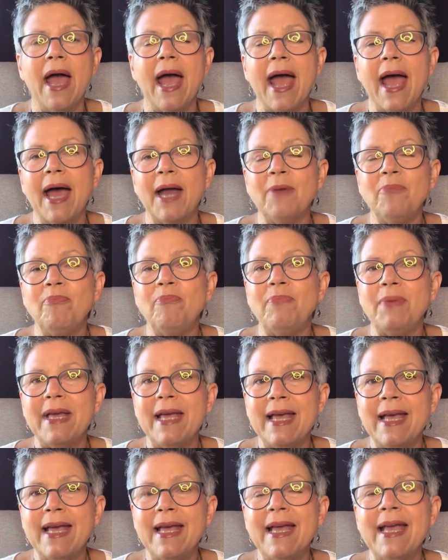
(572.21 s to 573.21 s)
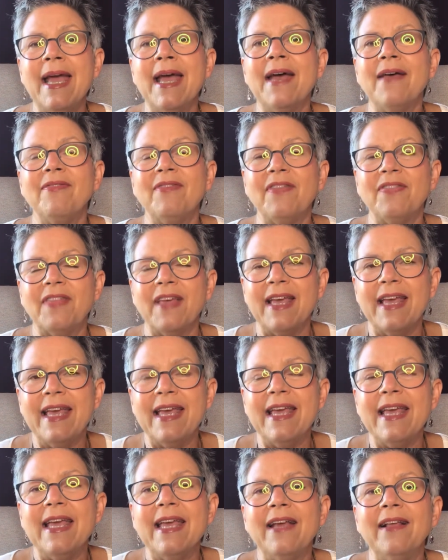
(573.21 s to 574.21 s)
and B, that the
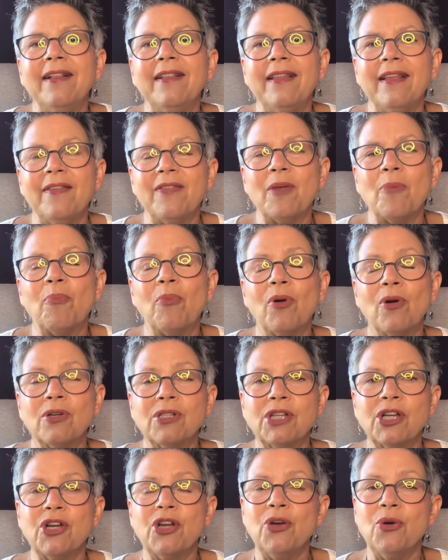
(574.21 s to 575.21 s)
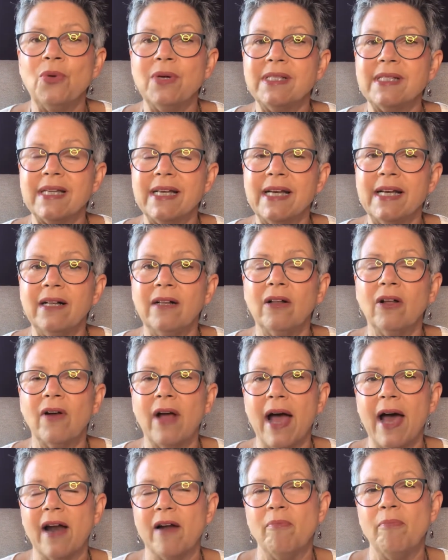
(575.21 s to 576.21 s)
heal the person who is ill or
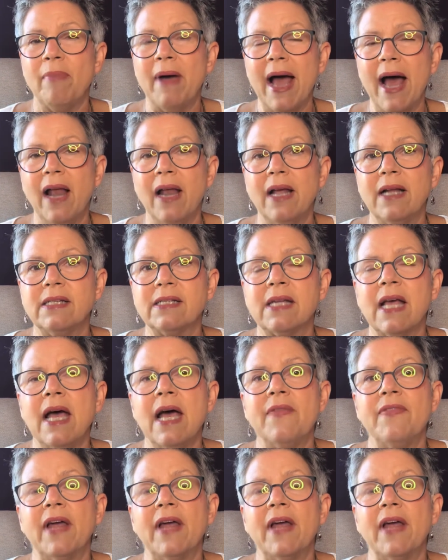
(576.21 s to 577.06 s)
out of balance